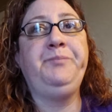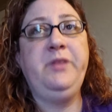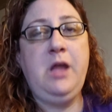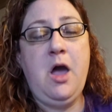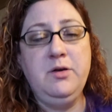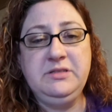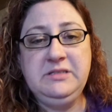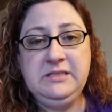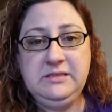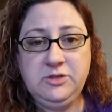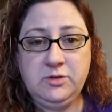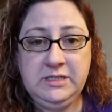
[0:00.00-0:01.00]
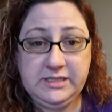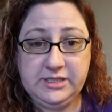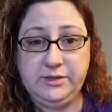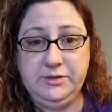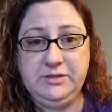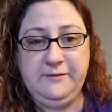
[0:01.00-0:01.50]
your hostess join
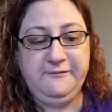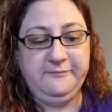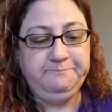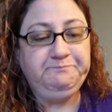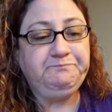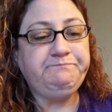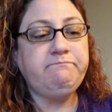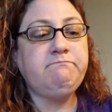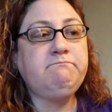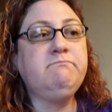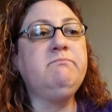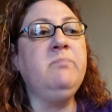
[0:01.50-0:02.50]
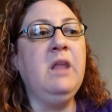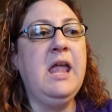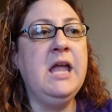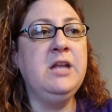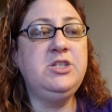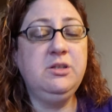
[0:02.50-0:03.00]
exclusive,
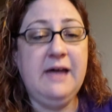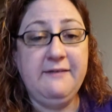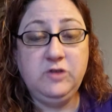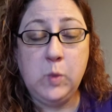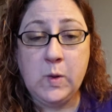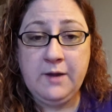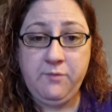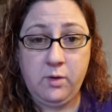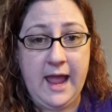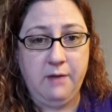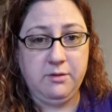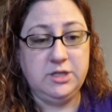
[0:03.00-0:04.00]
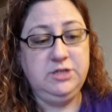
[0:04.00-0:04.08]
and she'll have 24 hours.